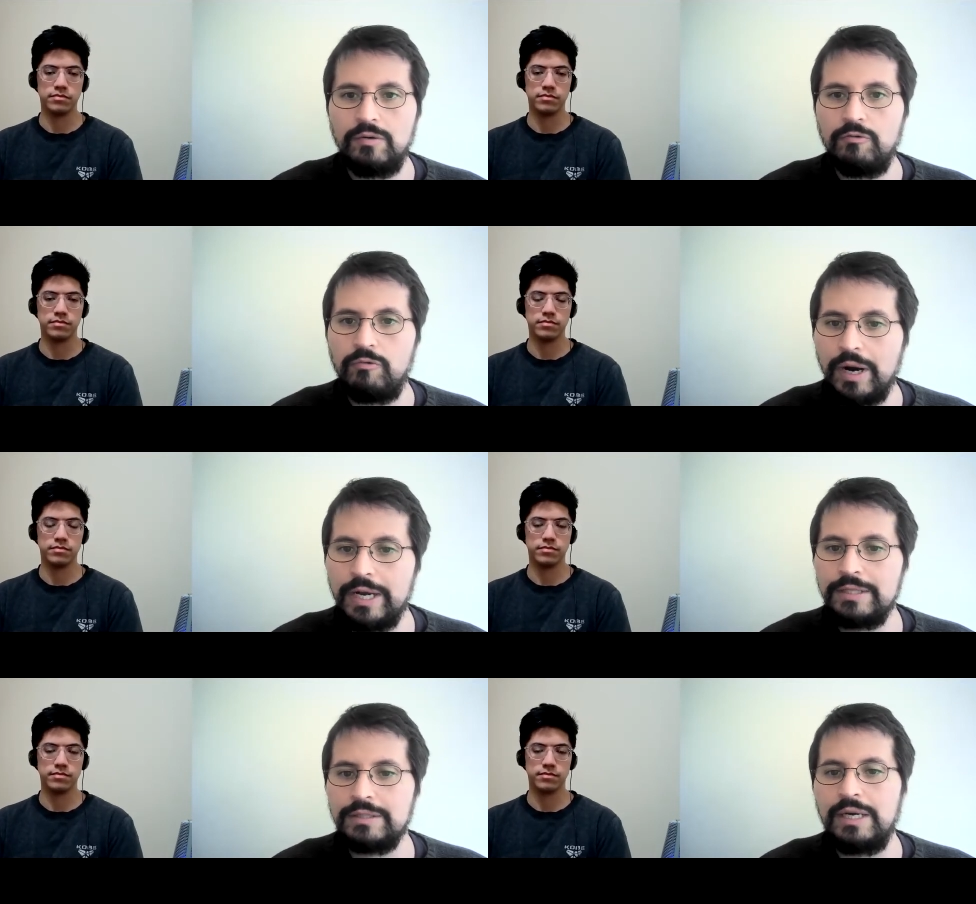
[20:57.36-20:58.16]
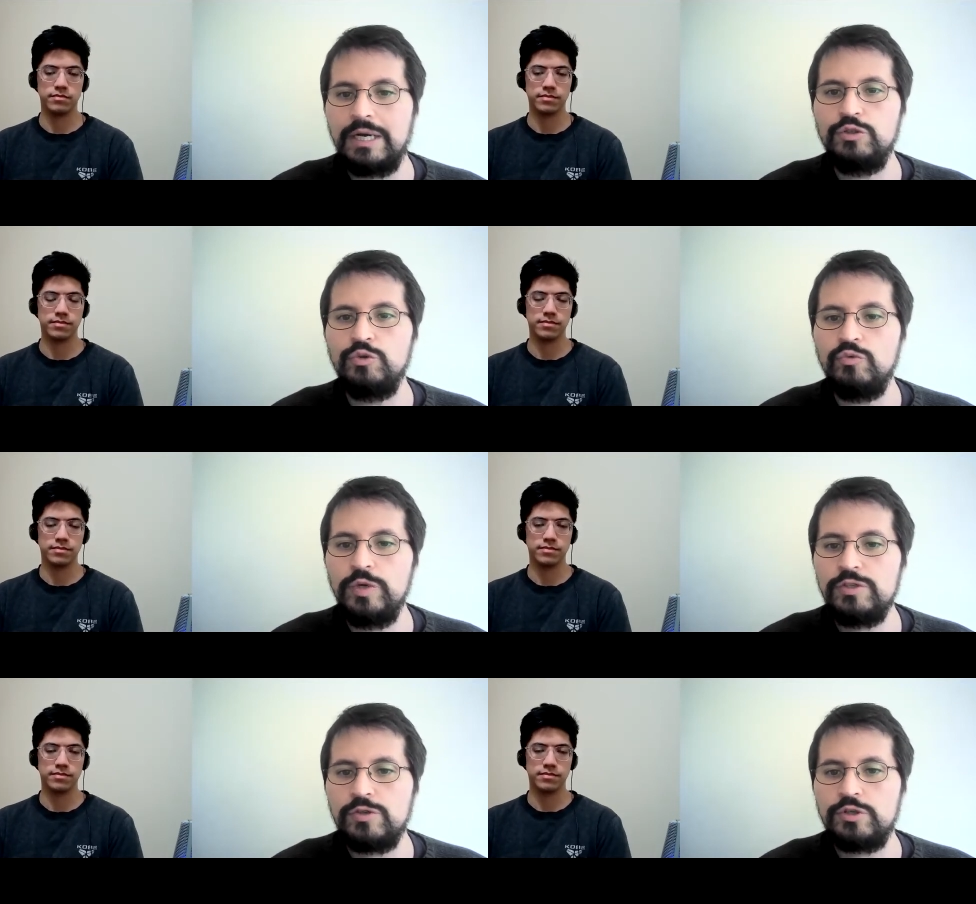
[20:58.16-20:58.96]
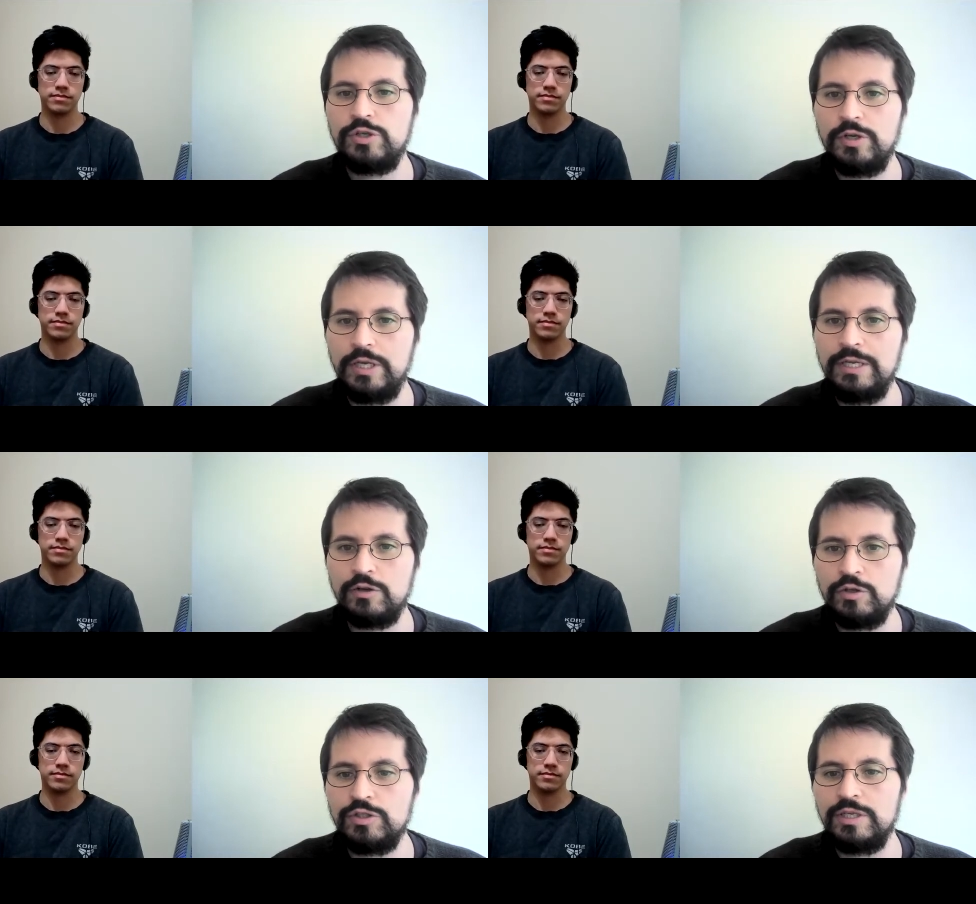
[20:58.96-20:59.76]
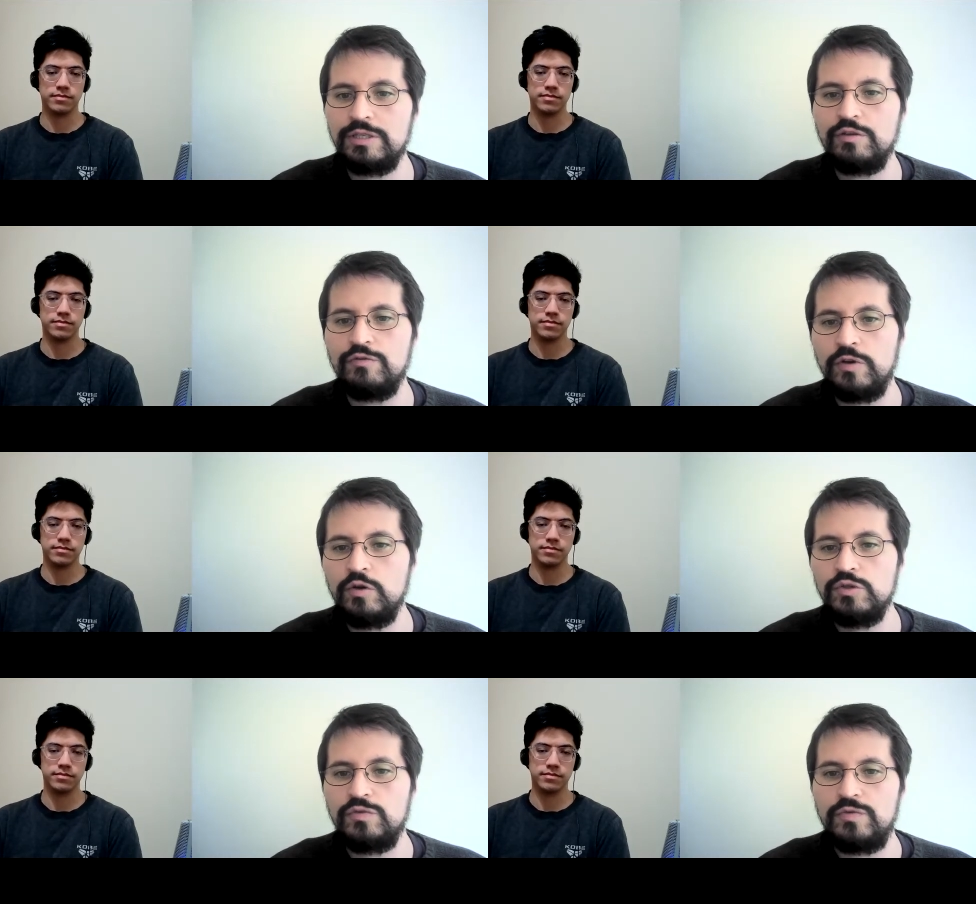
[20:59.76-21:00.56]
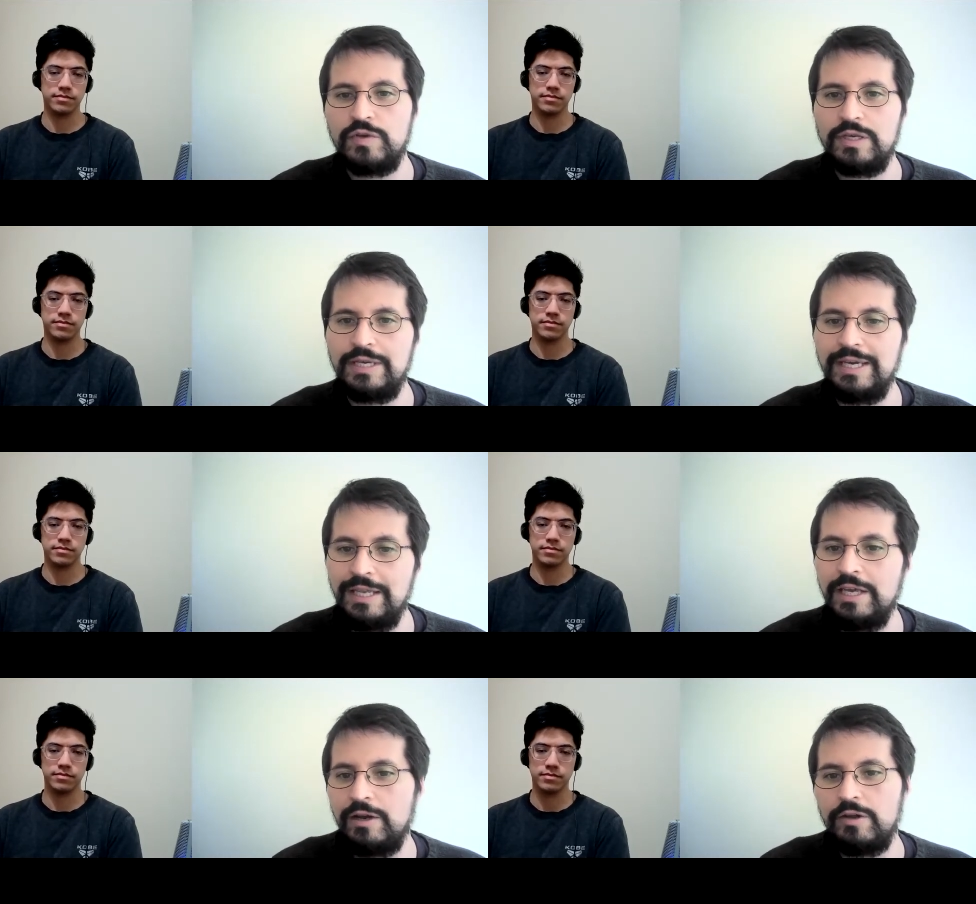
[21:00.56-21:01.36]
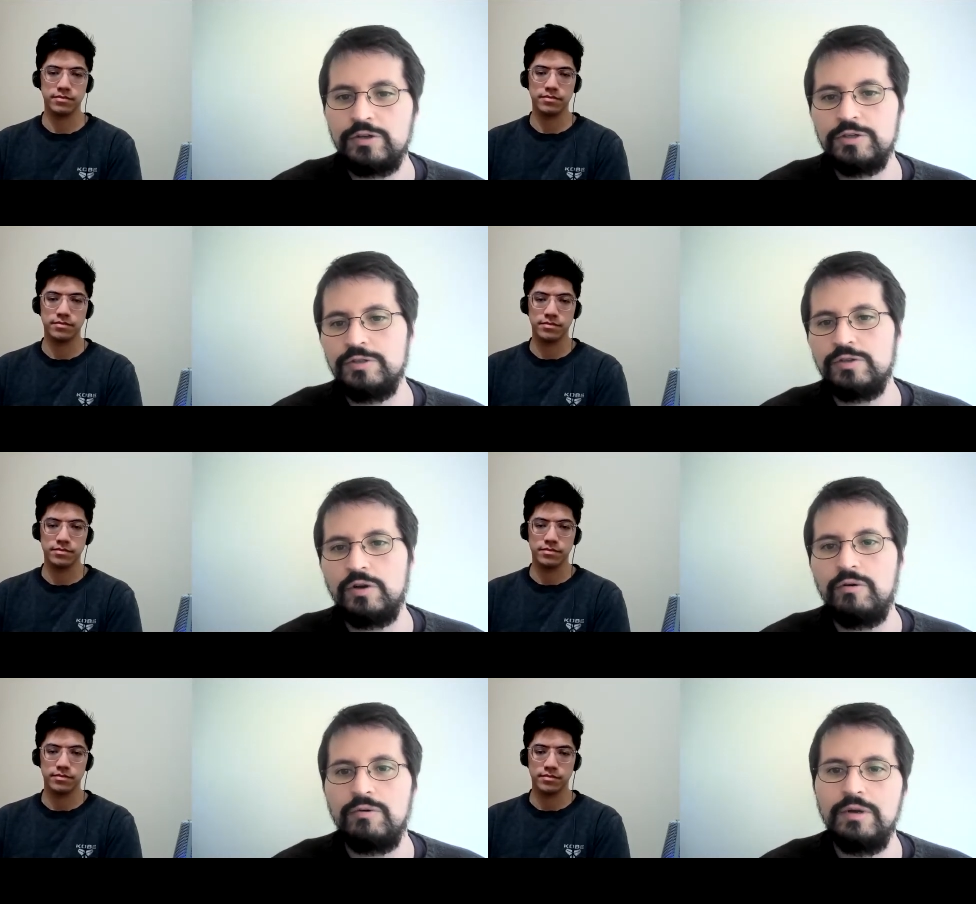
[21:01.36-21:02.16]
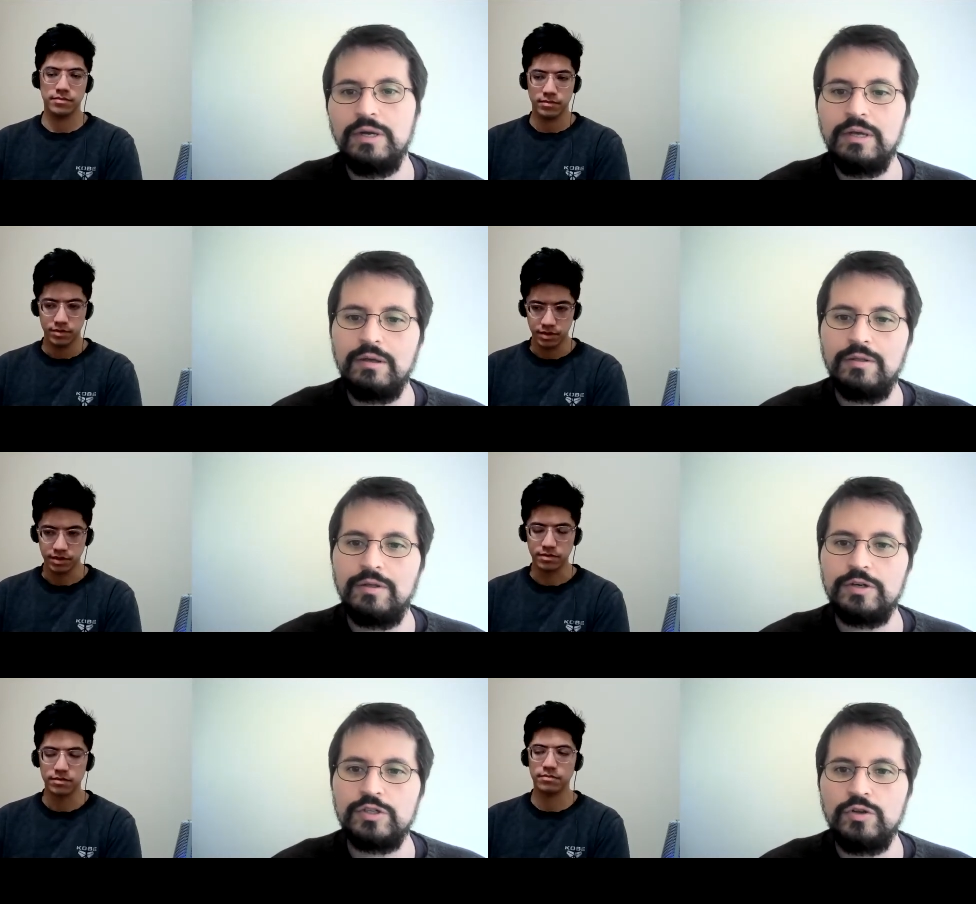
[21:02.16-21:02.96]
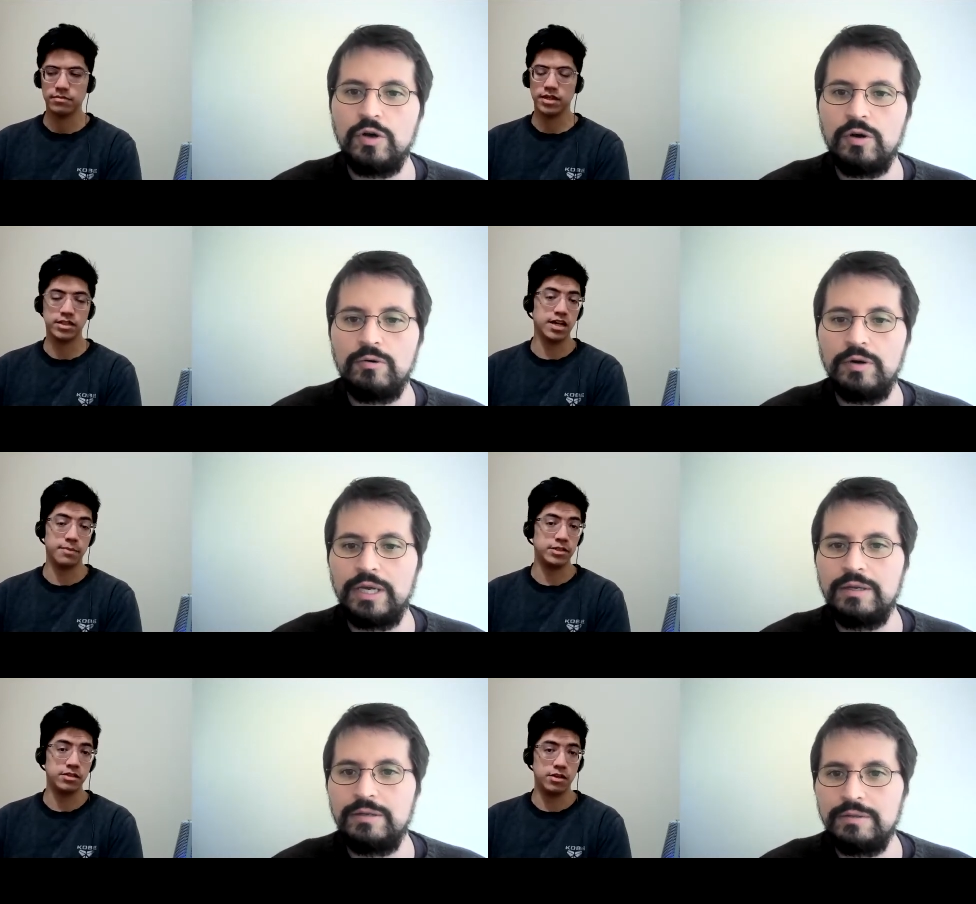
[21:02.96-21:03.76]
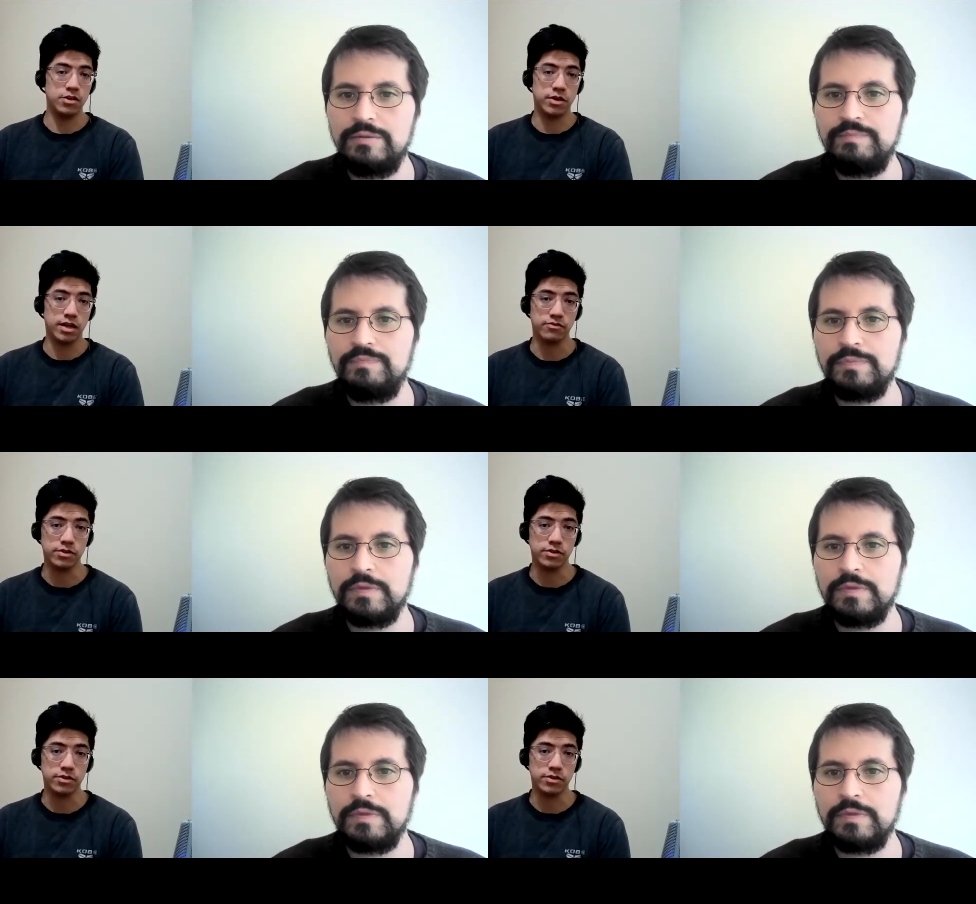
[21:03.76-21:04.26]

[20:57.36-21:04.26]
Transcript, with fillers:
Speaker 1: write and do research in continental philosophy in English. So yes. there's no. As it happens
Speaker 2: in the UK, for